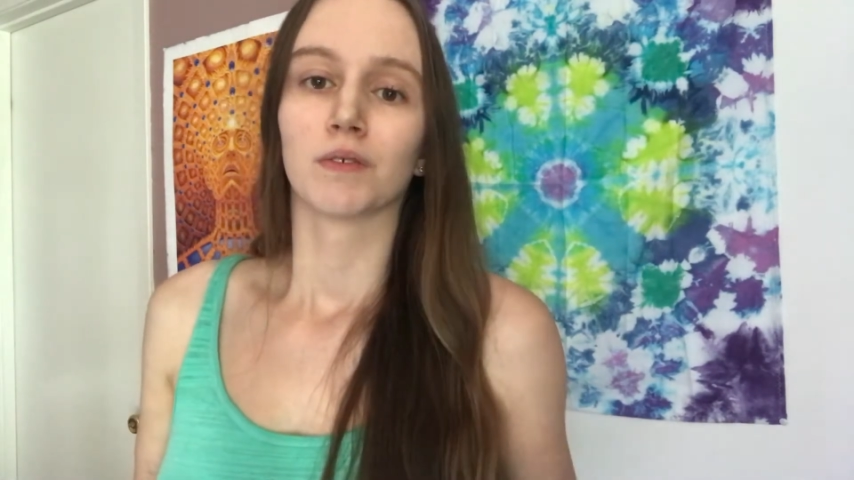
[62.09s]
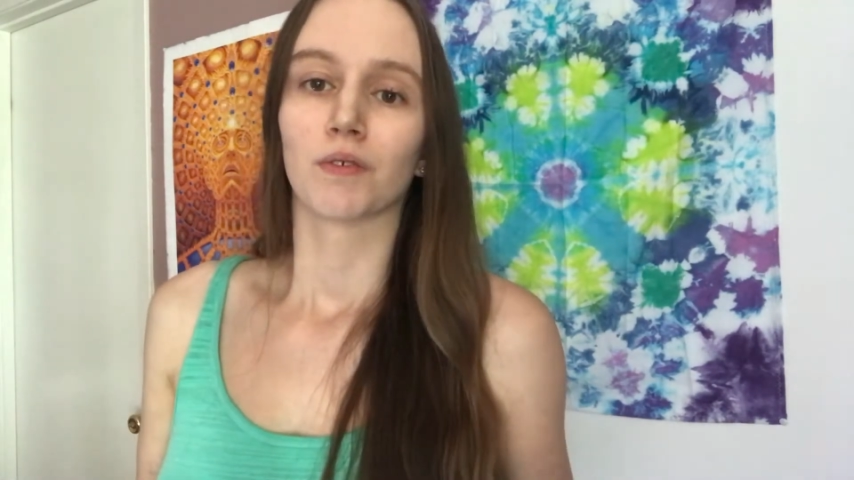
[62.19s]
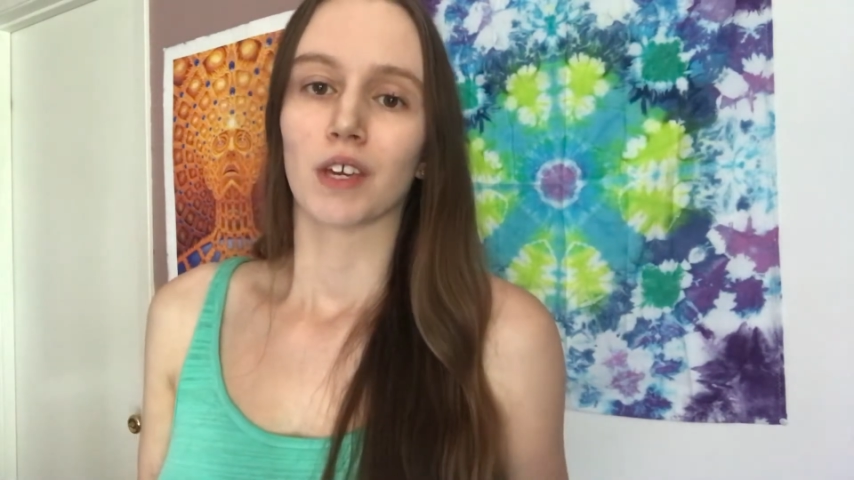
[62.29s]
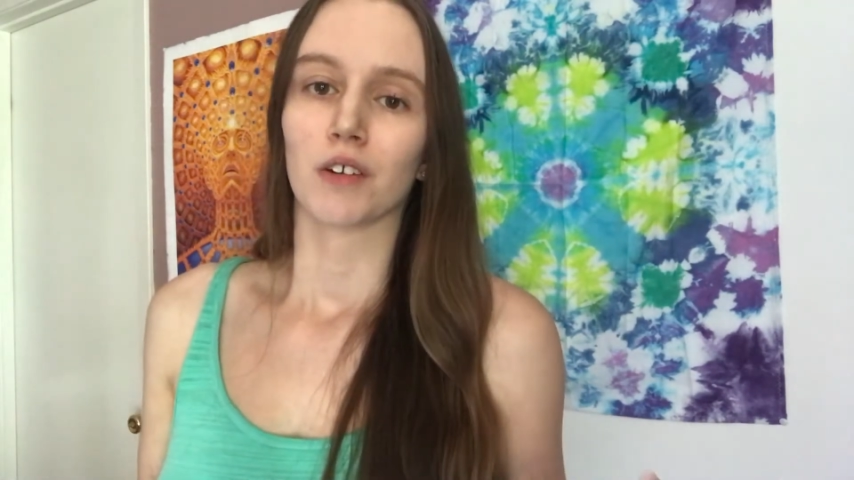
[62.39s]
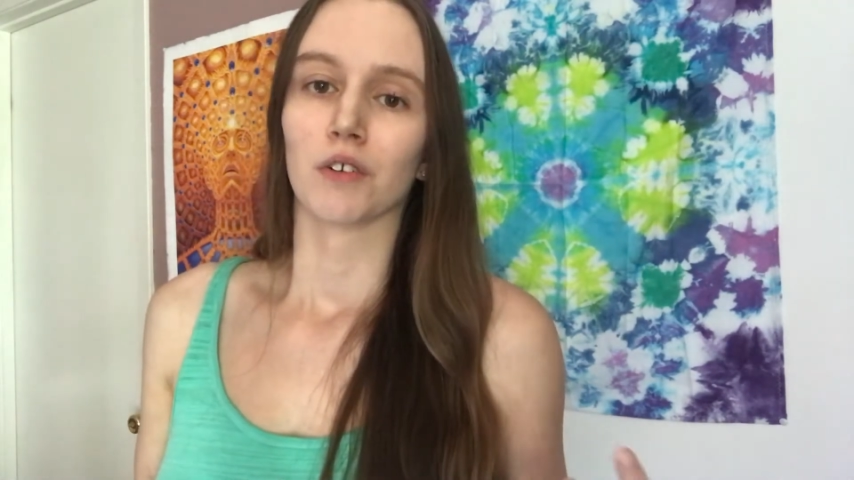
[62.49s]

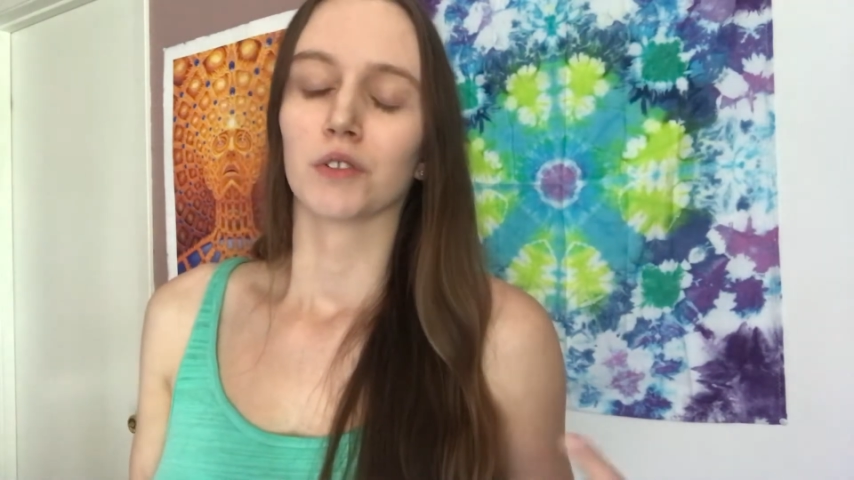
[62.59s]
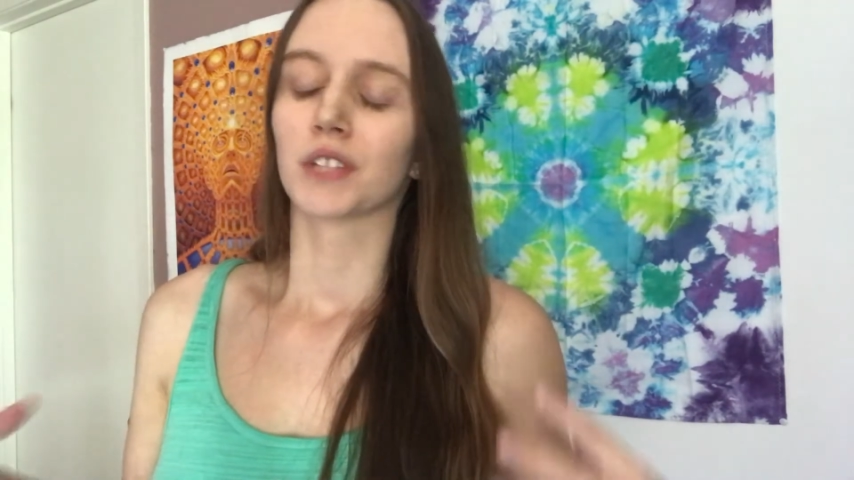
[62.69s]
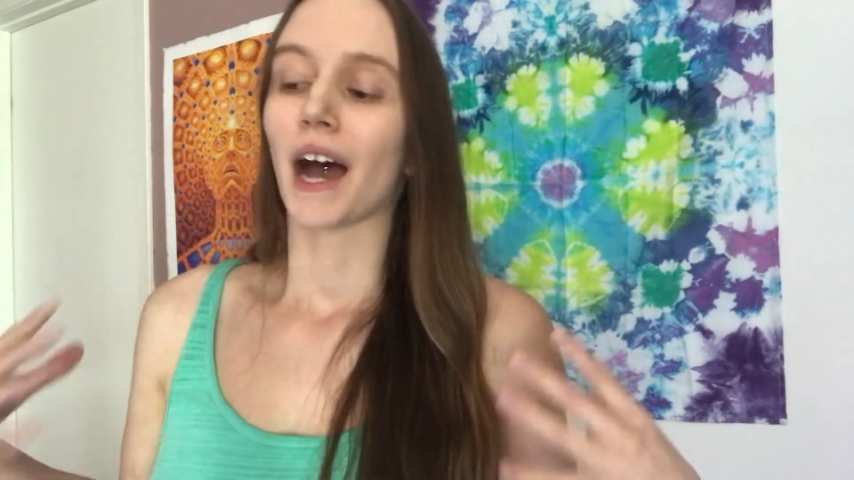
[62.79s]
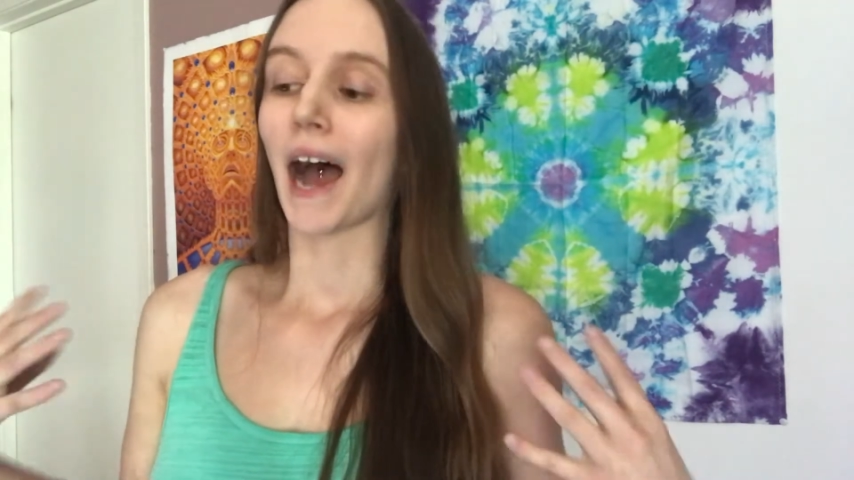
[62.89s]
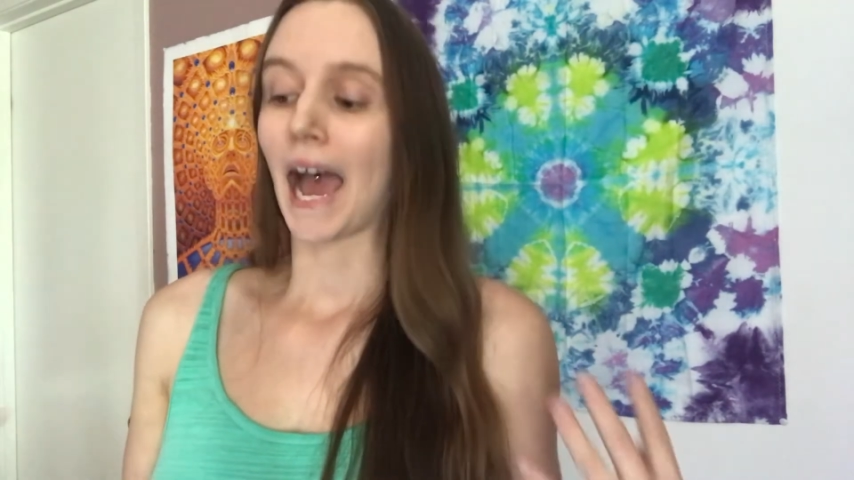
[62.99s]
feels
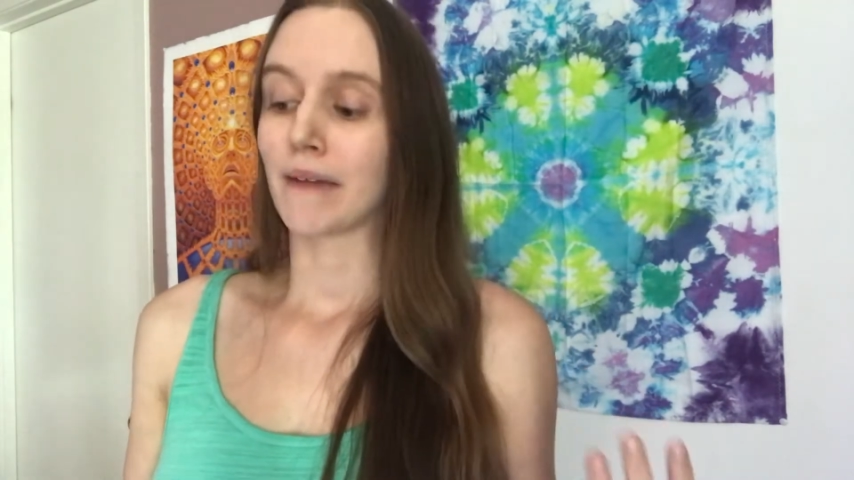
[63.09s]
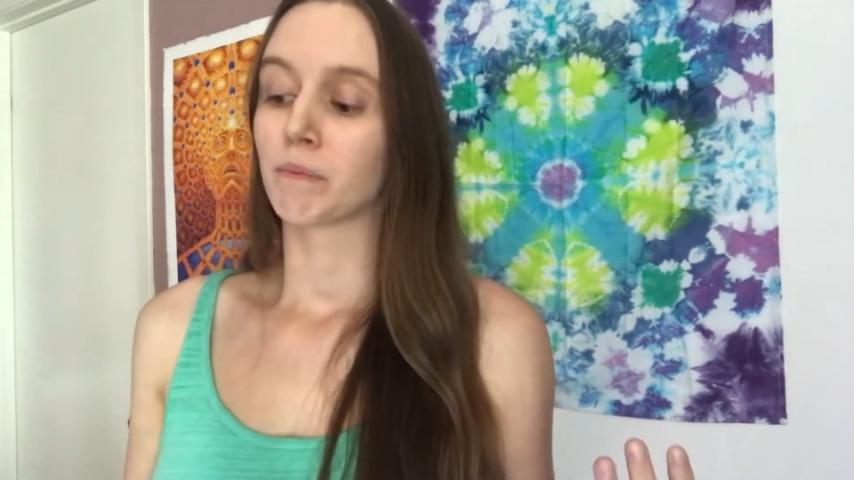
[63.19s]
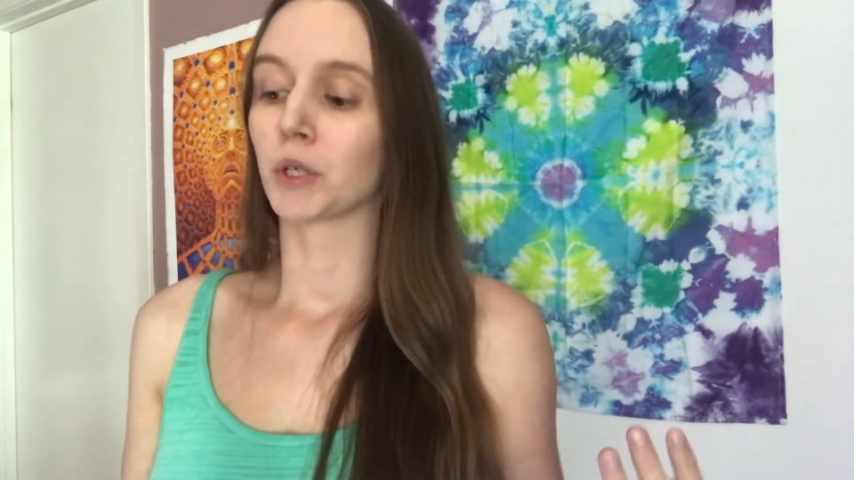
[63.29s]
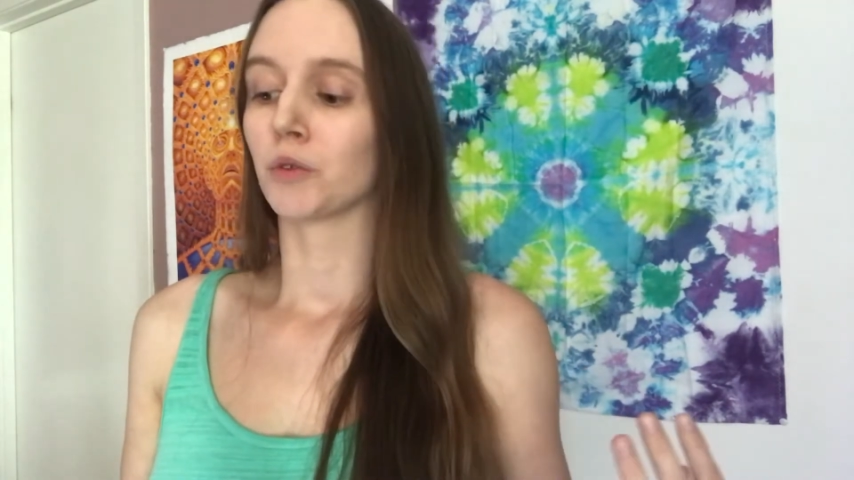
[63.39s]
hyper